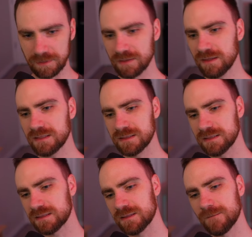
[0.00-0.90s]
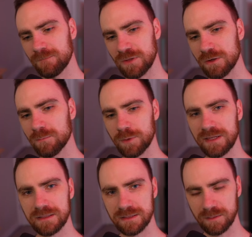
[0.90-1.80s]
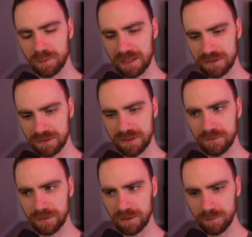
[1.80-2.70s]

But the thing is, this you don't play this in a browser anyway.